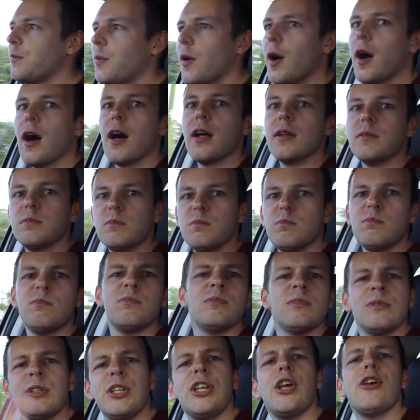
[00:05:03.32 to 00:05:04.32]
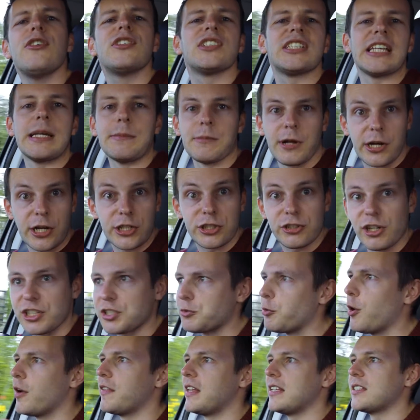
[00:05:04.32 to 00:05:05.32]
but you seem like a
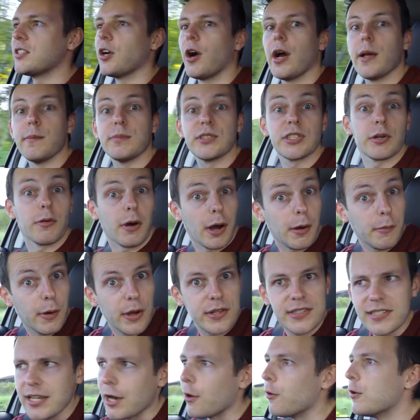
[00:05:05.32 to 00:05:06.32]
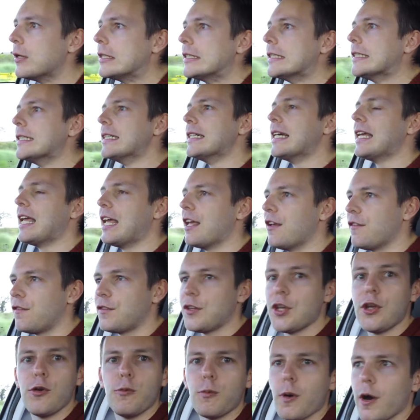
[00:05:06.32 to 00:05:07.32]
trustworthy type, so I won't tell if
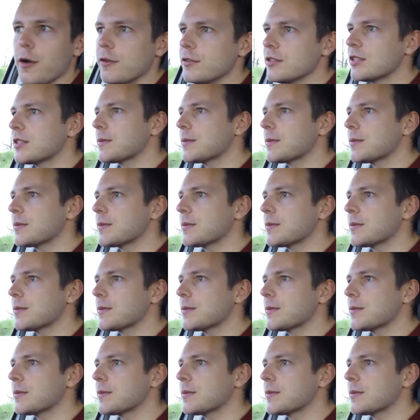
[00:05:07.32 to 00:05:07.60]
you won't.